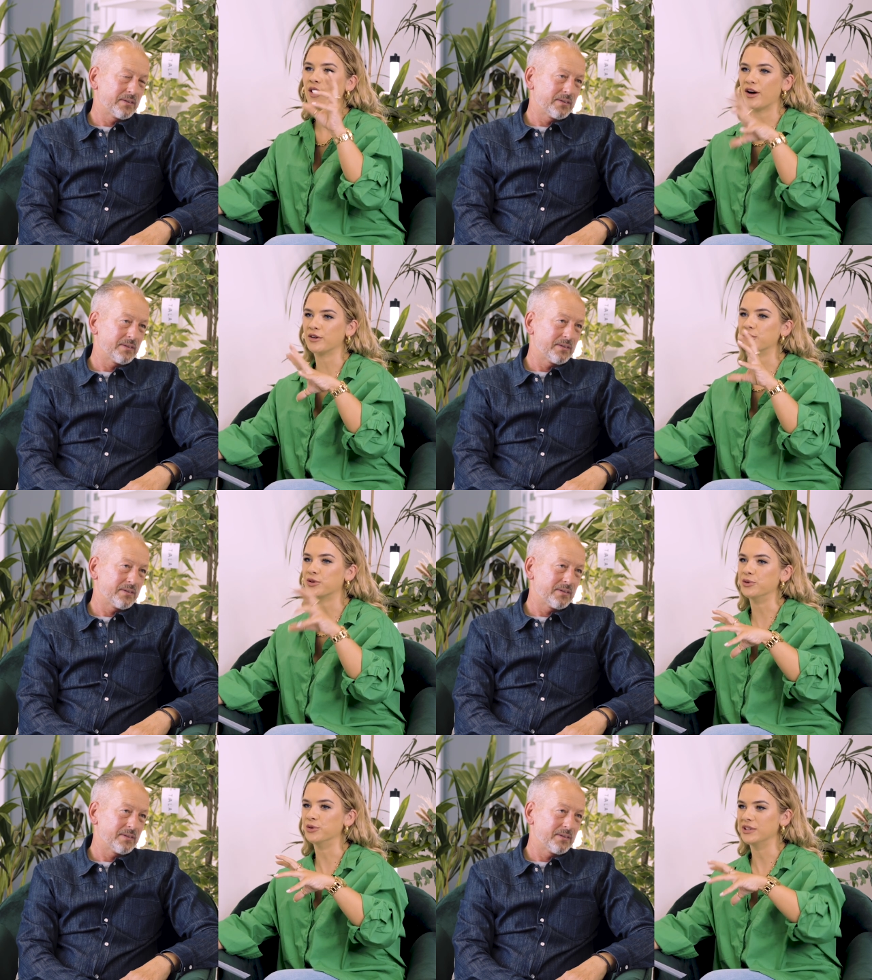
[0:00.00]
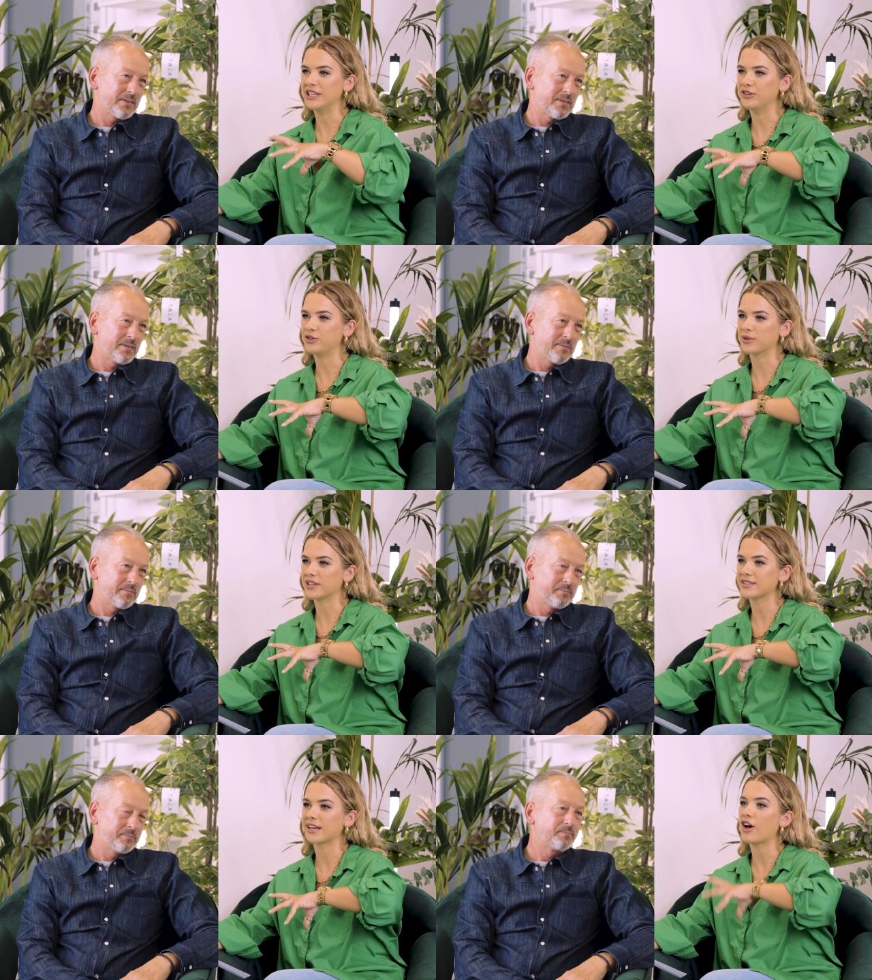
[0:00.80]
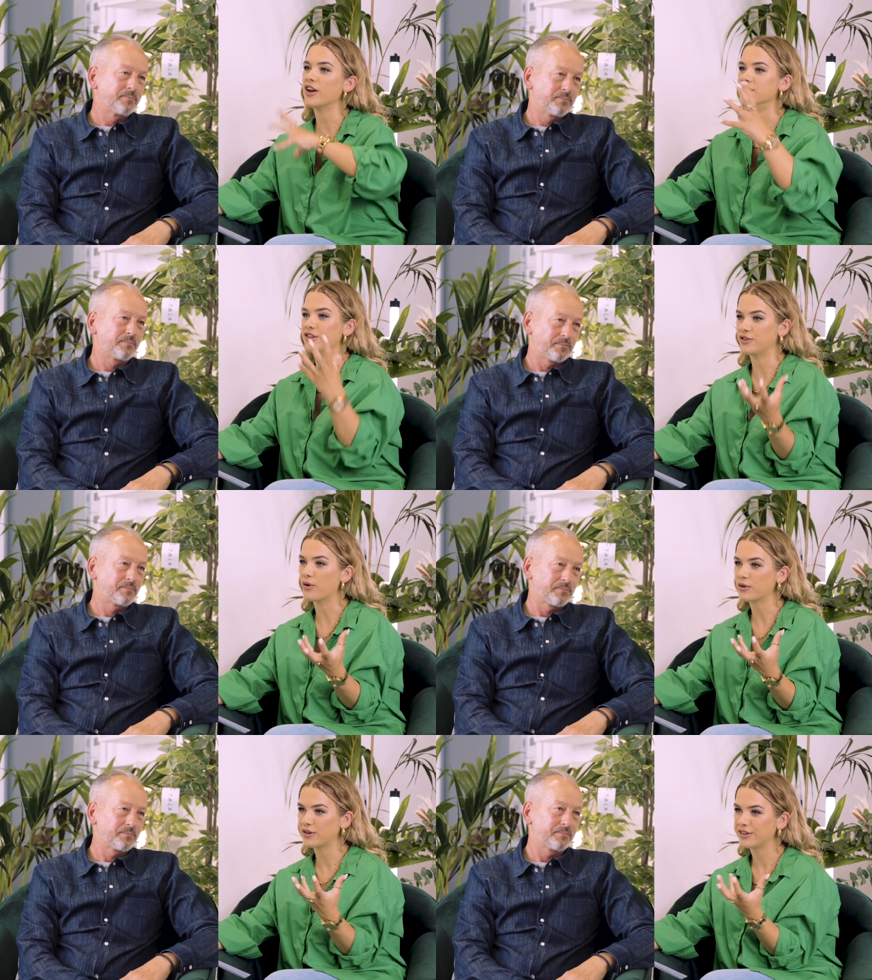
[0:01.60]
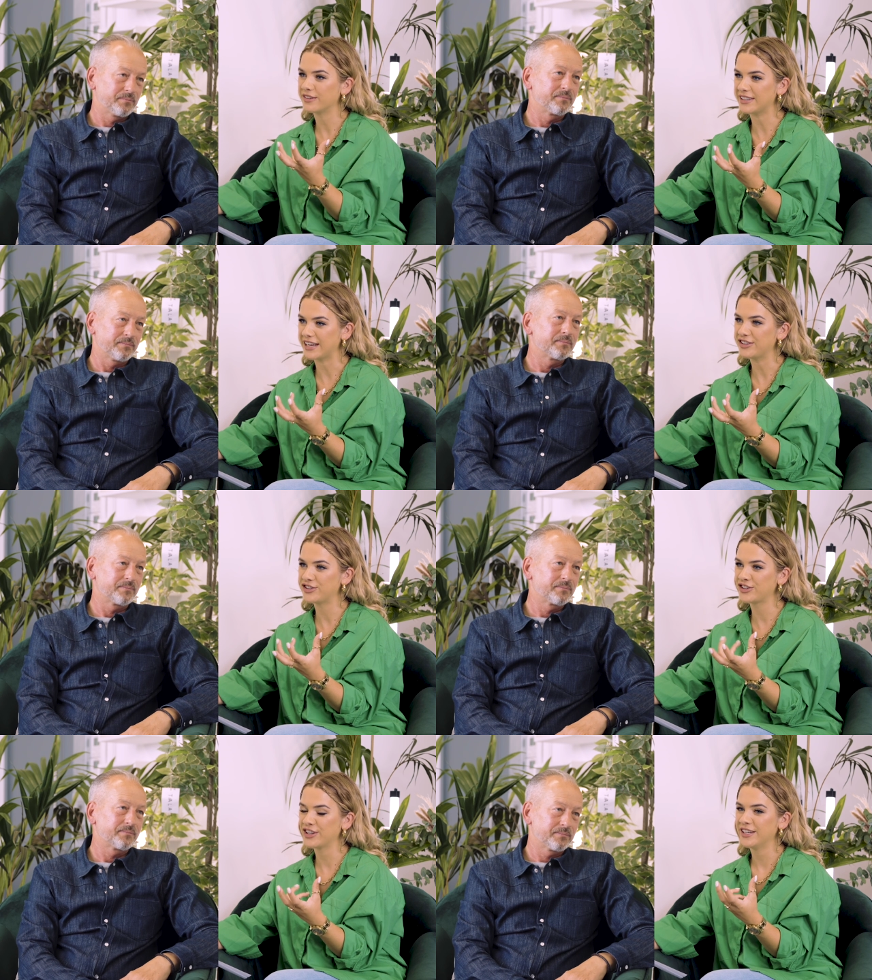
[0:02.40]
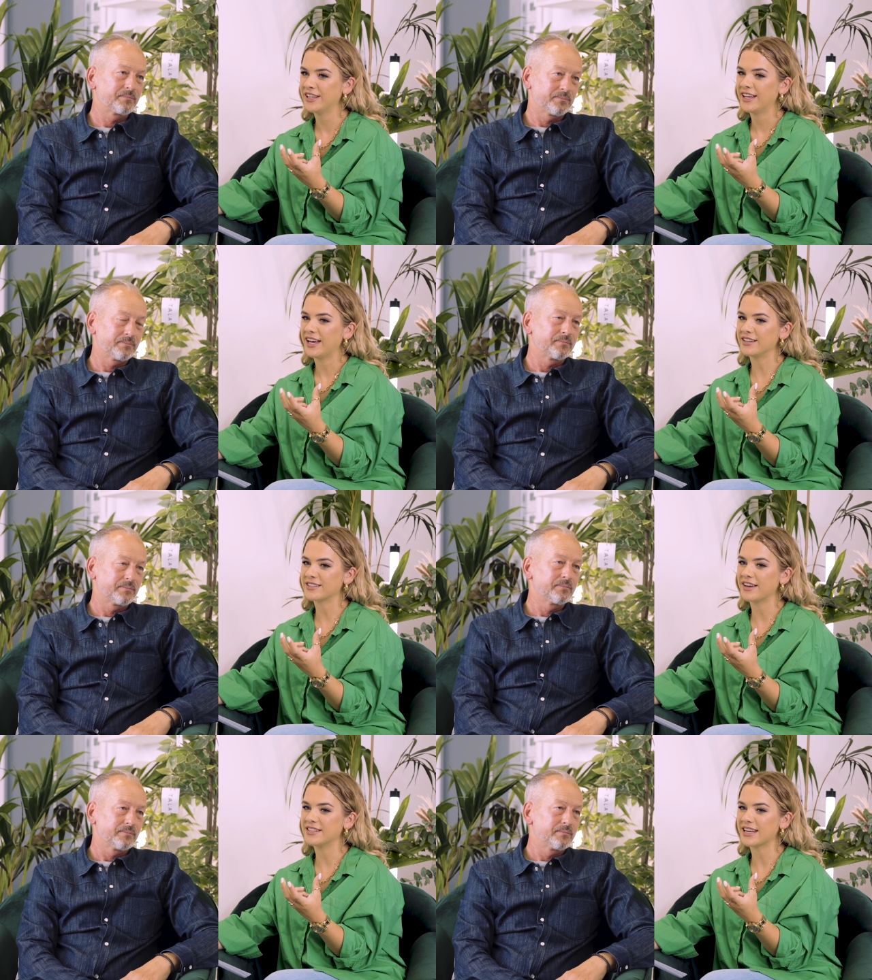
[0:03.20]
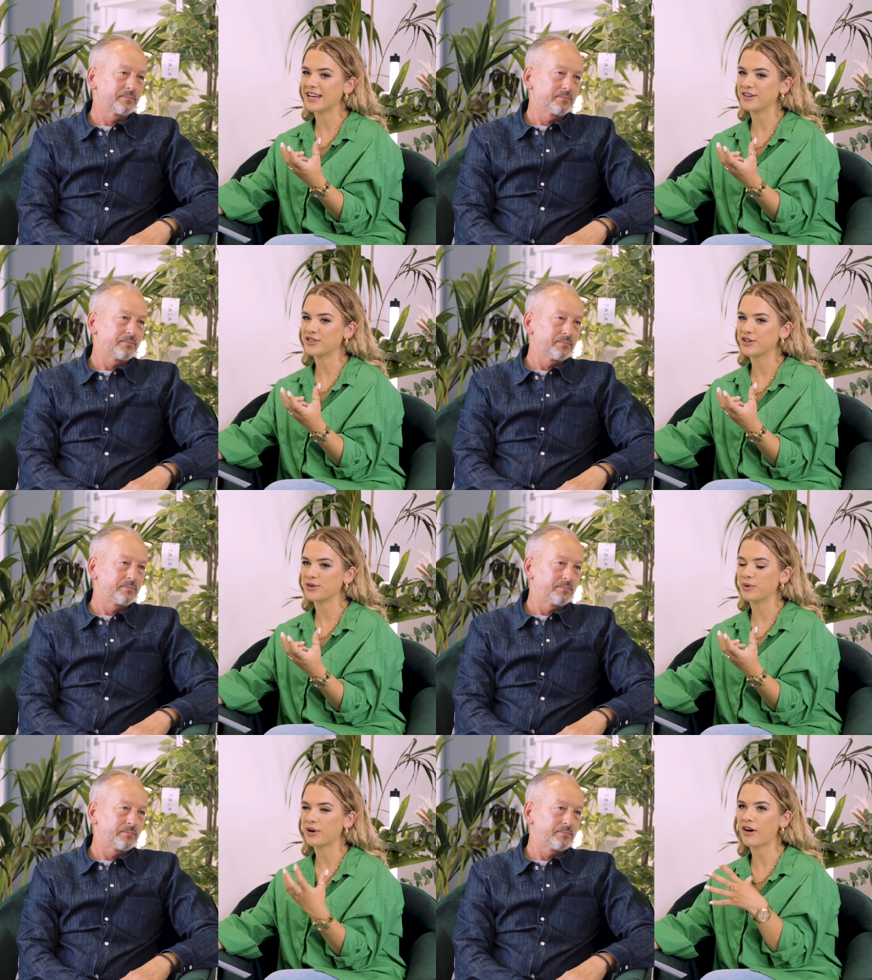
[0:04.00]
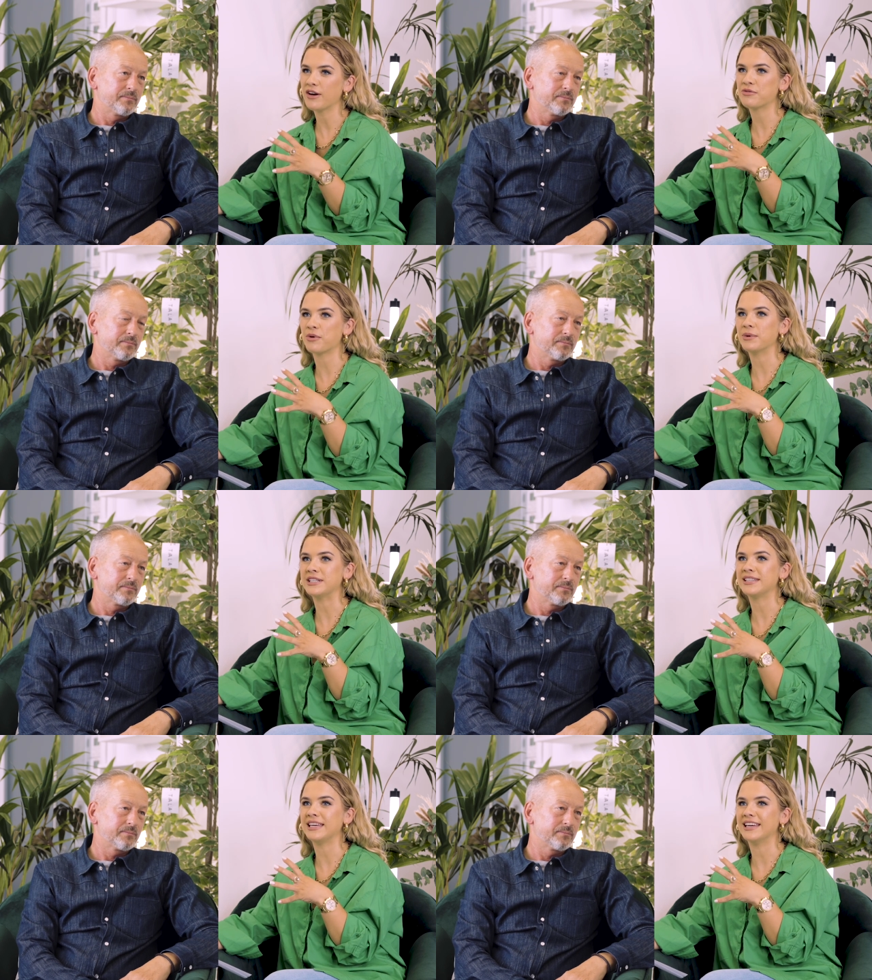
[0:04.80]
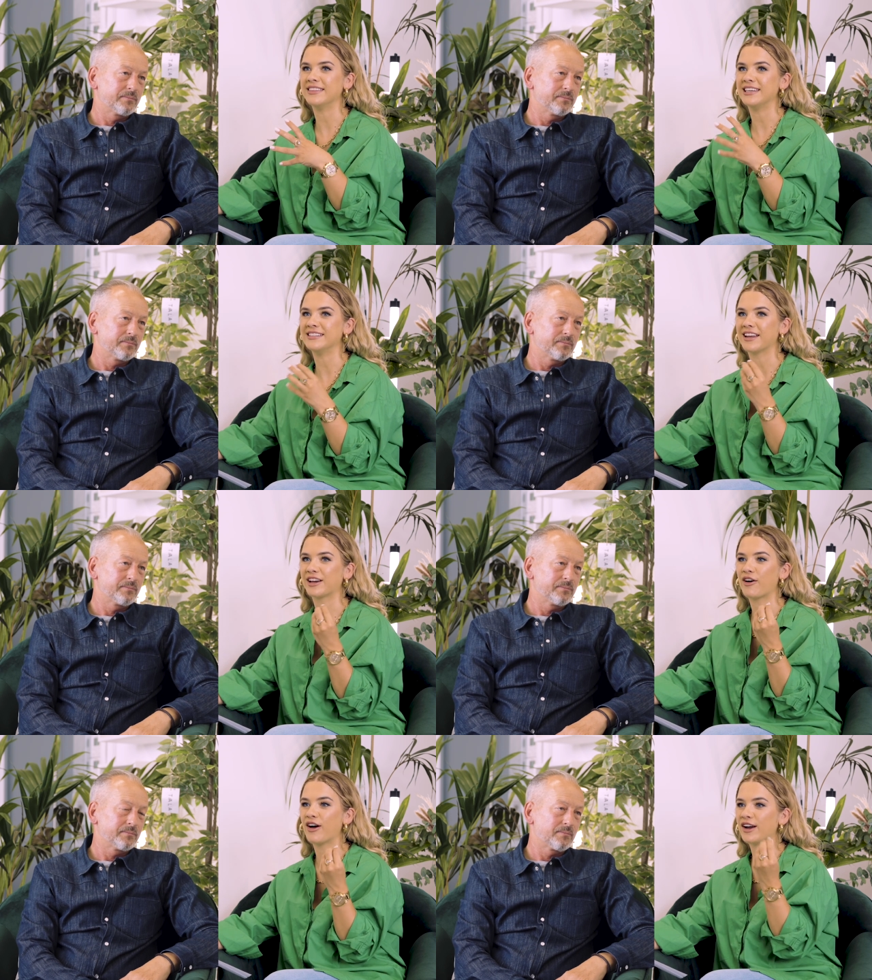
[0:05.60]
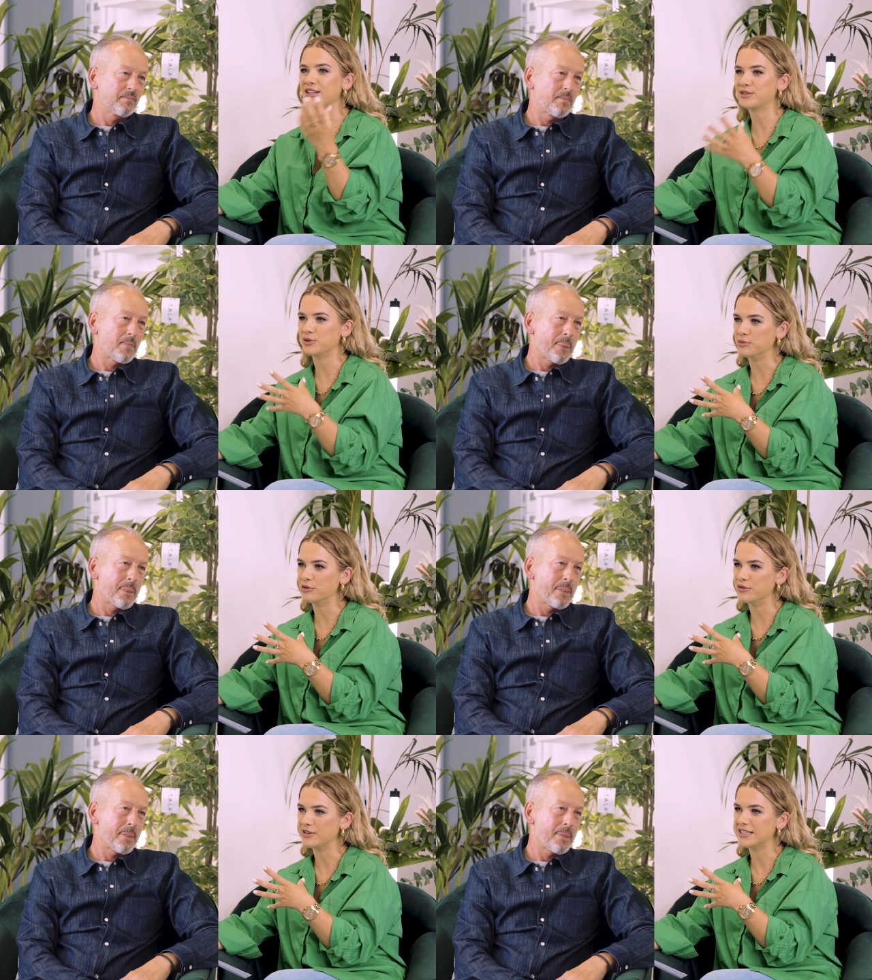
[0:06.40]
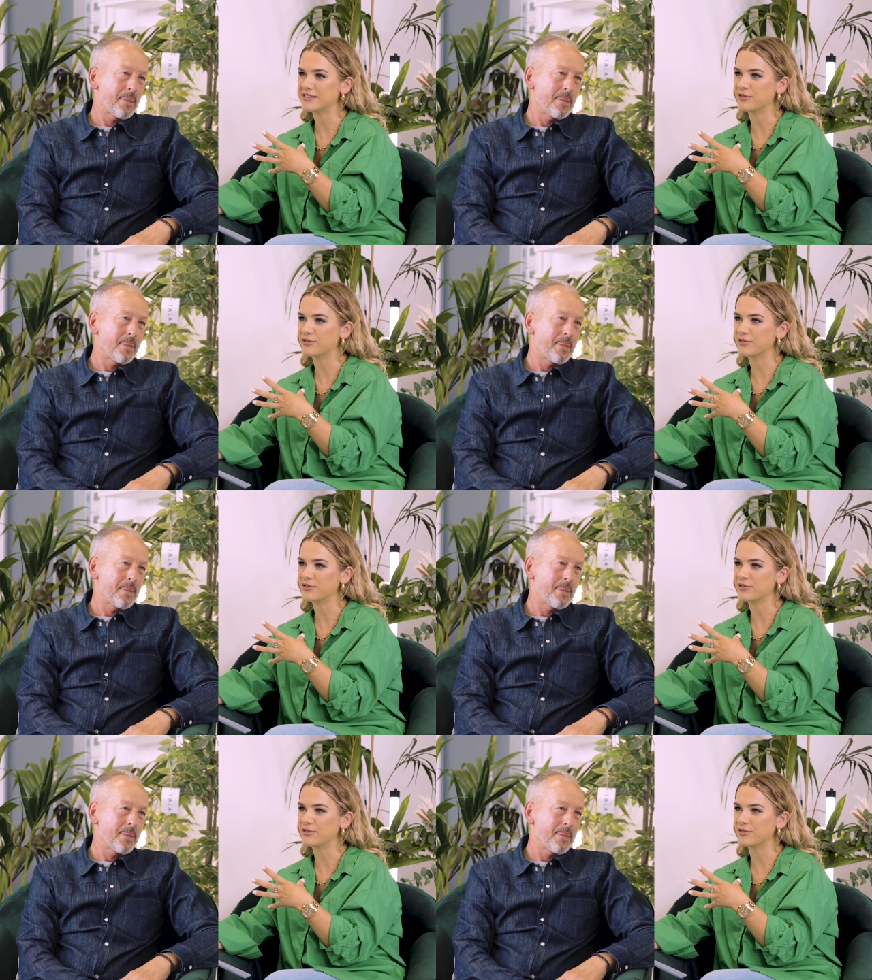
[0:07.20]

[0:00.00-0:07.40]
Speaker 1: uncool niche or this like underdog niche and turned it into kind of what we see in these like high school movies